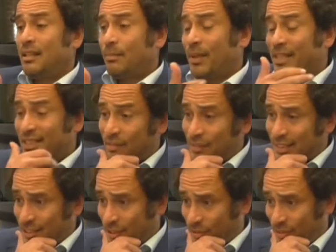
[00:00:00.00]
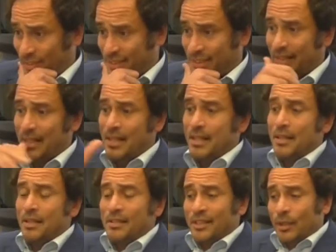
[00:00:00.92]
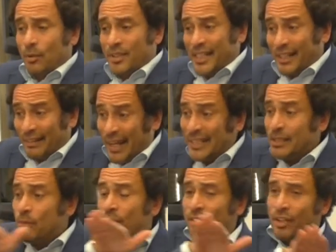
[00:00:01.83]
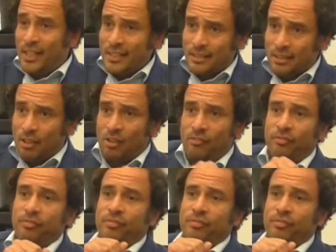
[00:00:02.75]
by civil servants. There was a gradual rise of